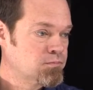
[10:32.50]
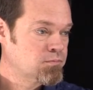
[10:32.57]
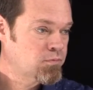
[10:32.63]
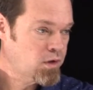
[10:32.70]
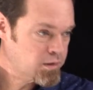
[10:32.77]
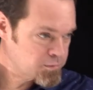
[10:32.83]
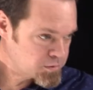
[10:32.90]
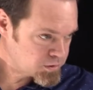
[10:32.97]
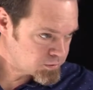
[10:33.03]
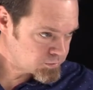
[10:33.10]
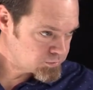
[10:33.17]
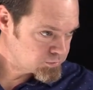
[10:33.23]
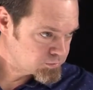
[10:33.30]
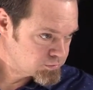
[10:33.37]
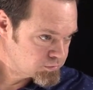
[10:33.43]
Volume 2,
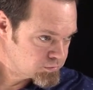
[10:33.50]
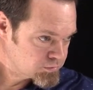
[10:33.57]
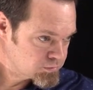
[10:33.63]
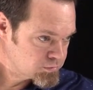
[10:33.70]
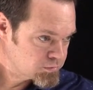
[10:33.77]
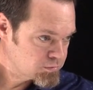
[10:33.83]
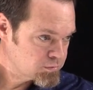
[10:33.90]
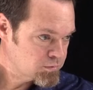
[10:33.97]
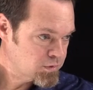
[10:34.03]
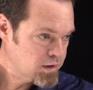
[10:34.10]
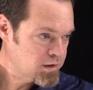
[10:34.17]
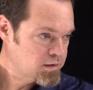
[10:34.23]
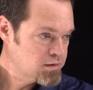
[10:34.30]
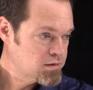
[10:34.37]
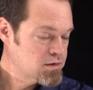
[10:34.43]

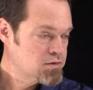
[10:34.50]
right?